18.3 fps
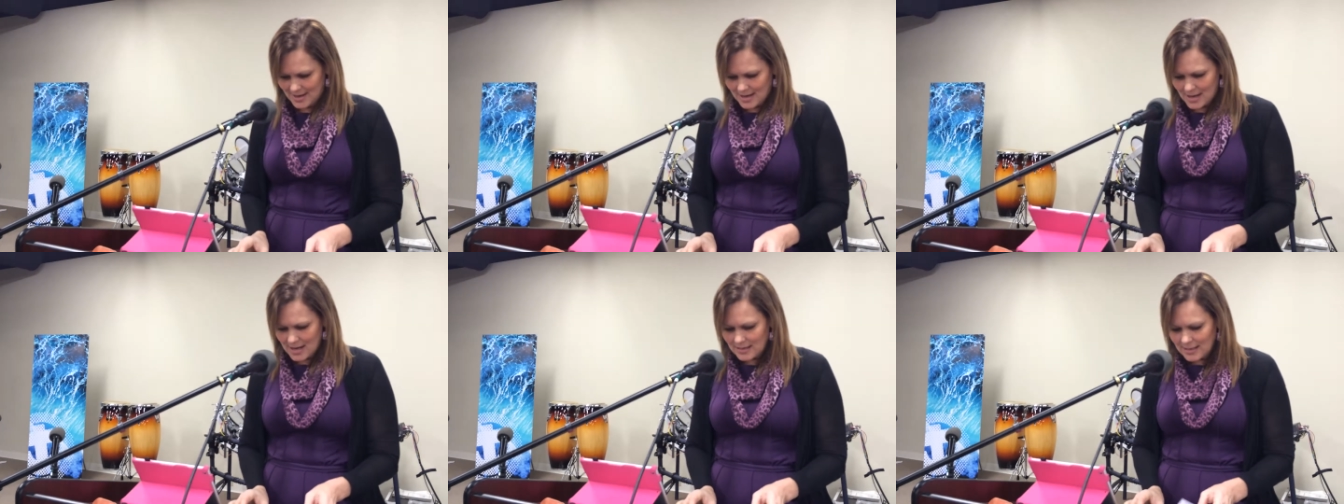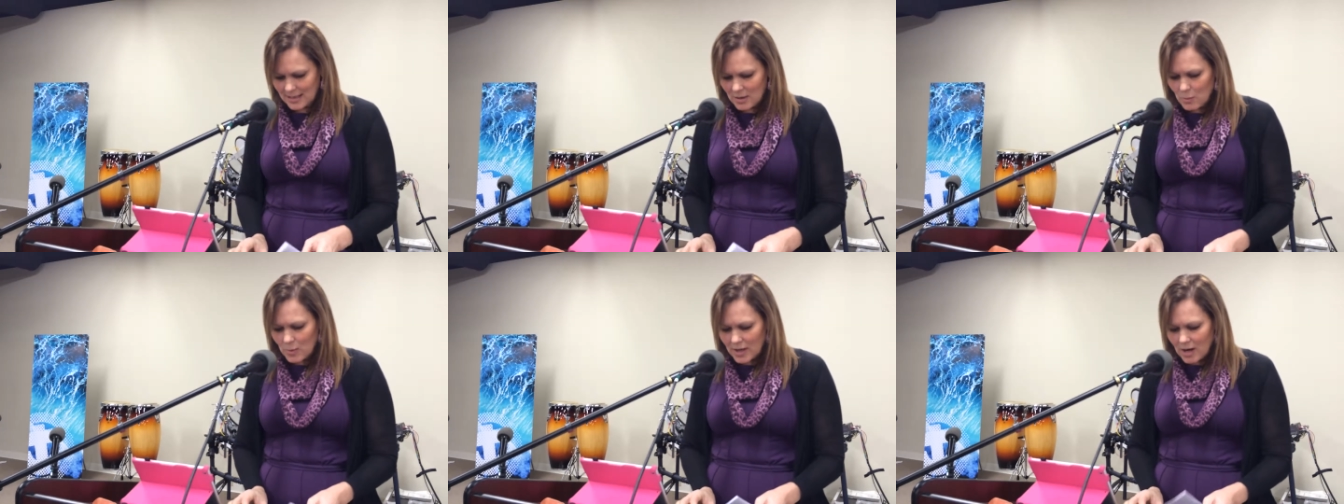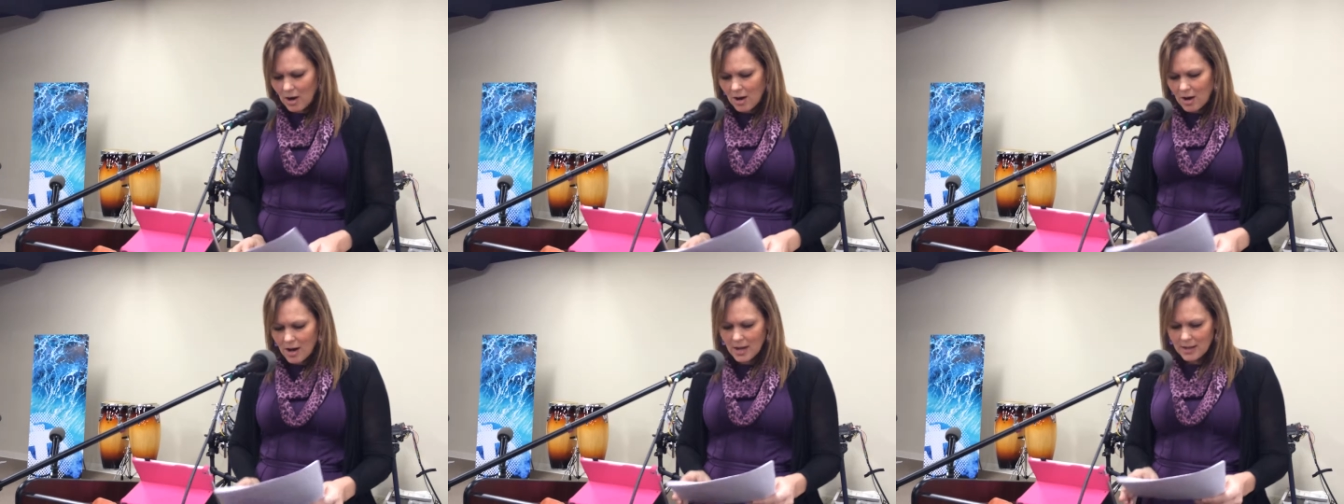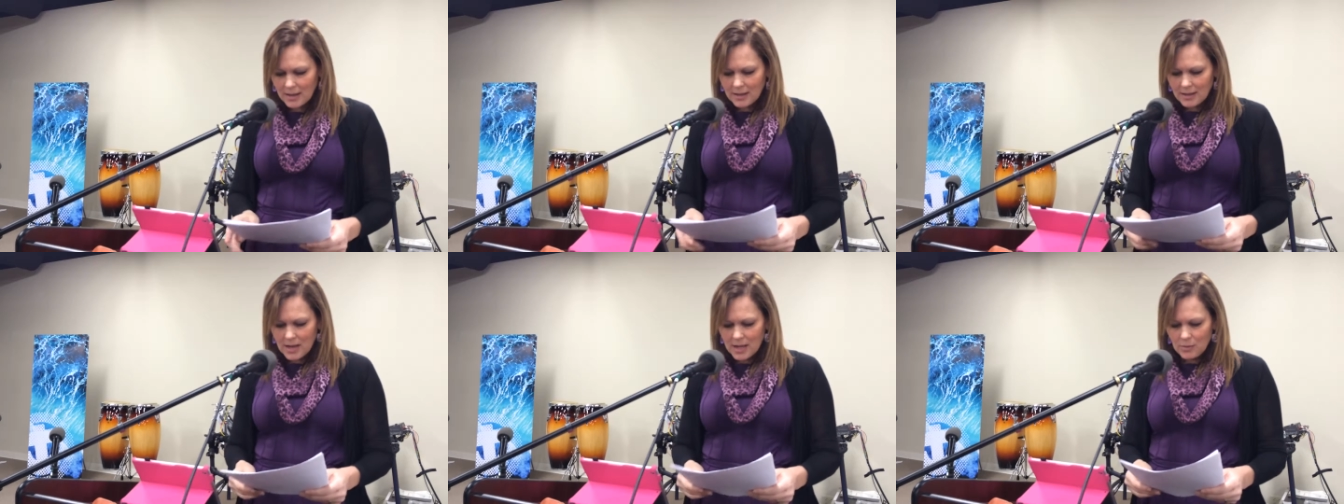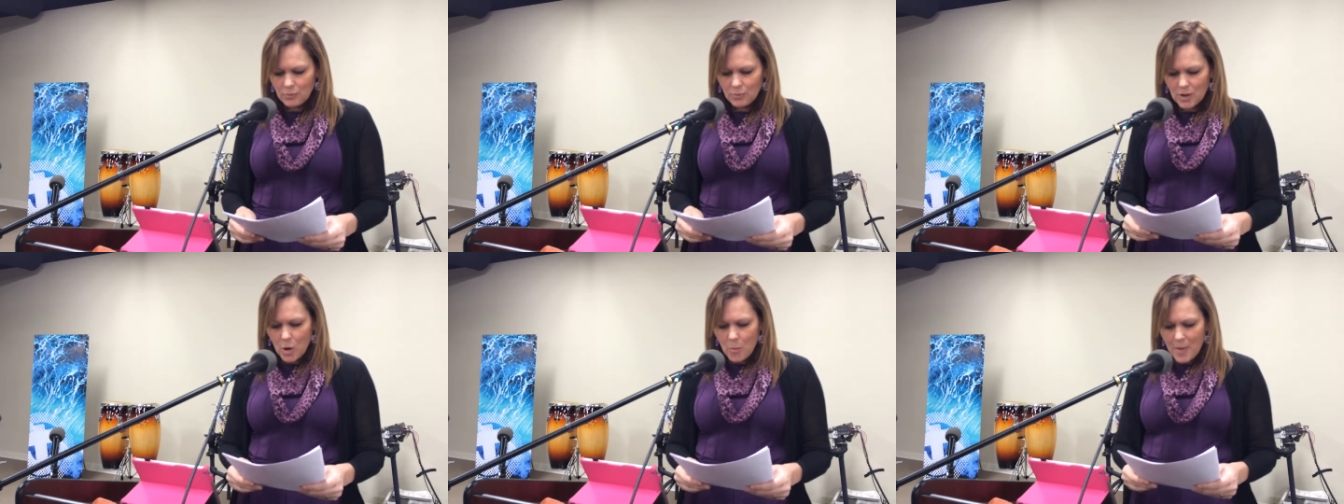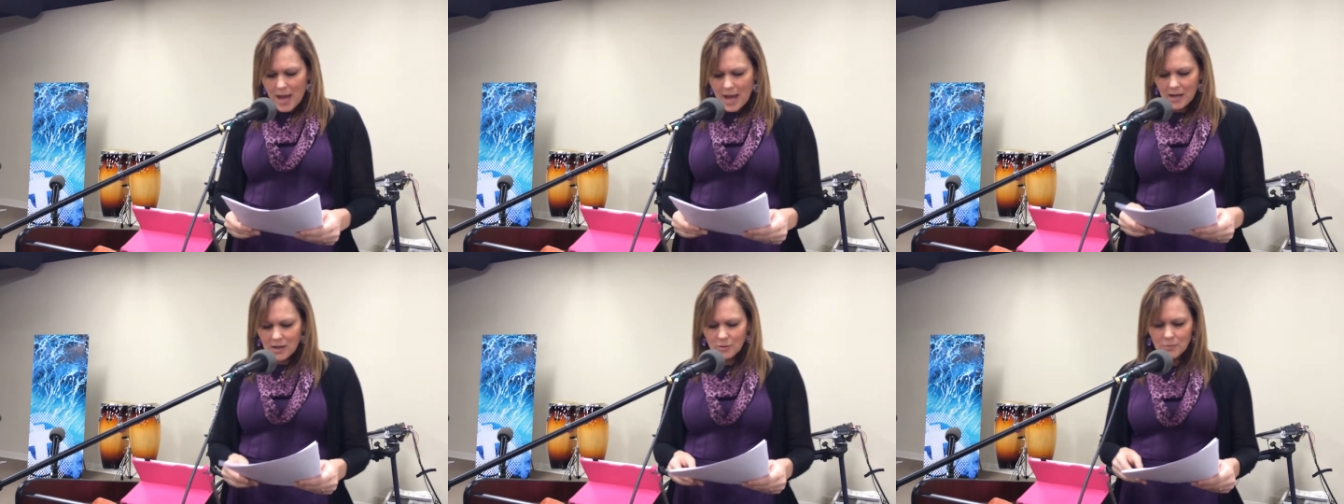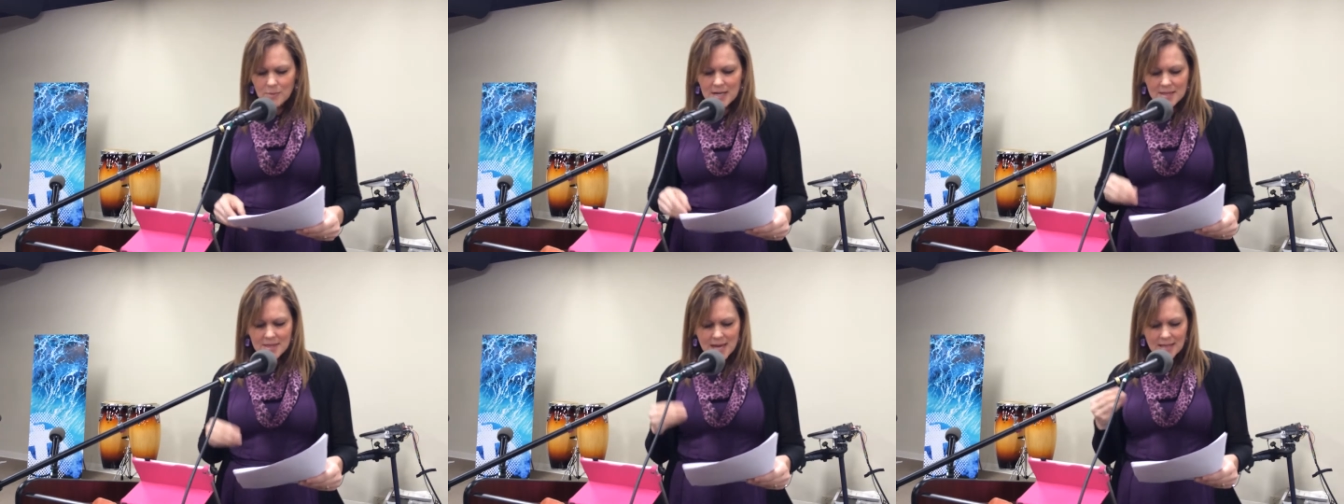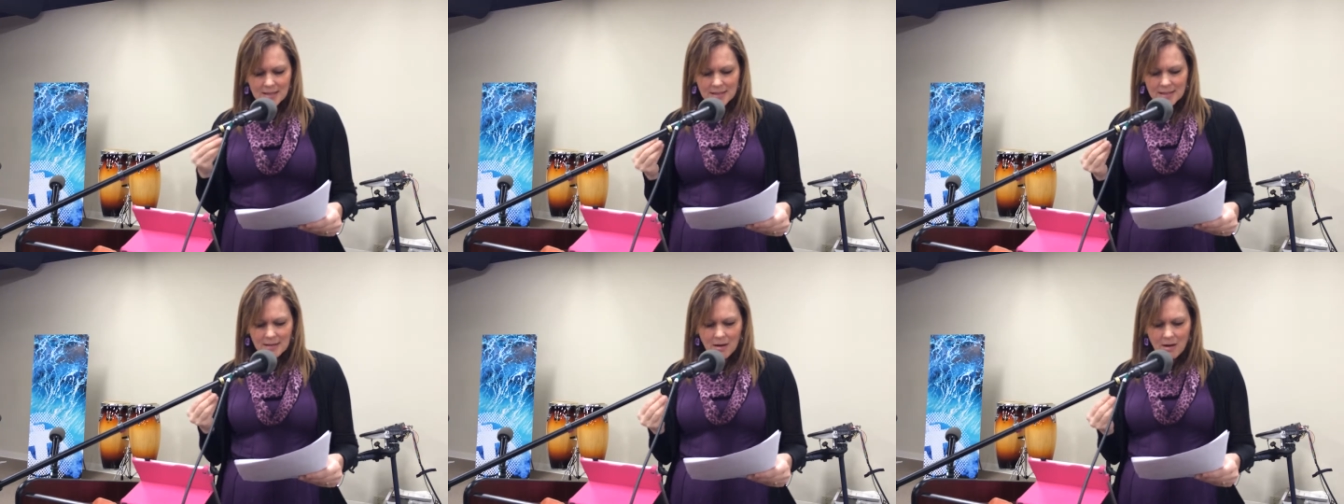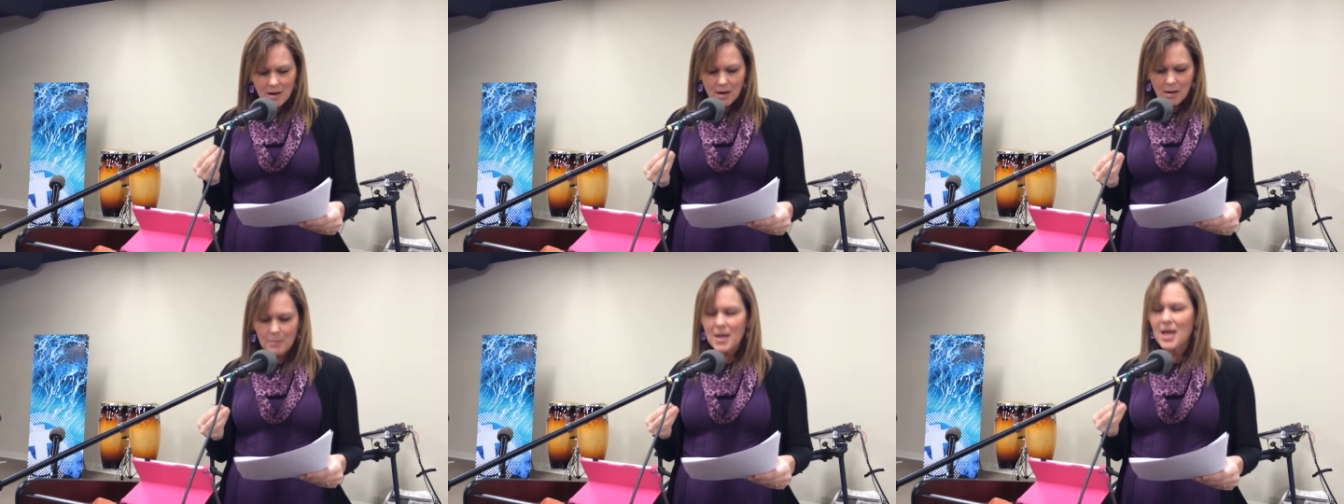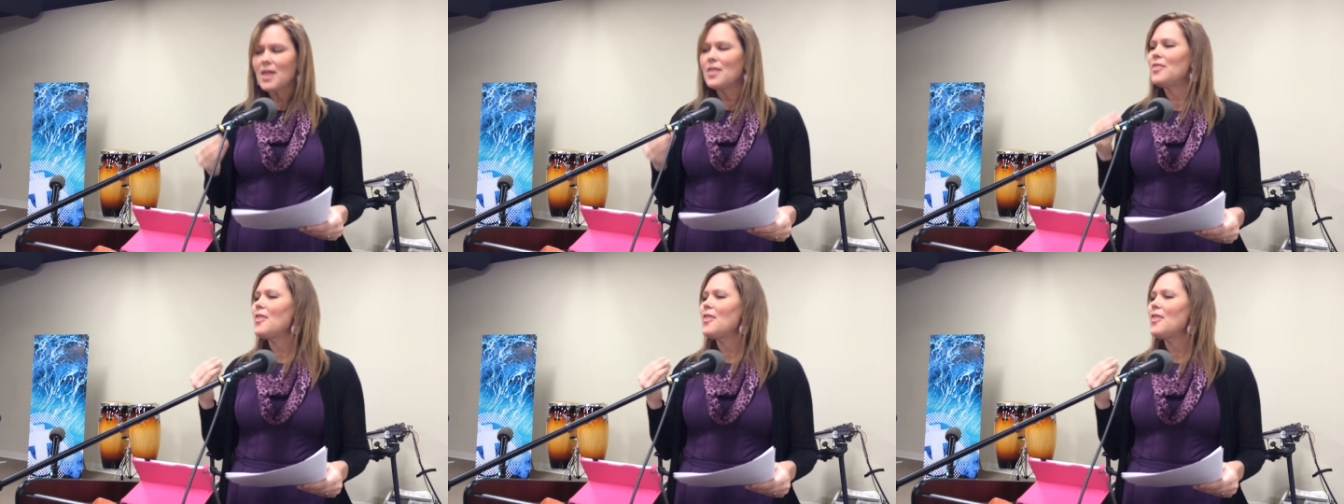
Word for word: As he went on, and, and go back and read that psalm.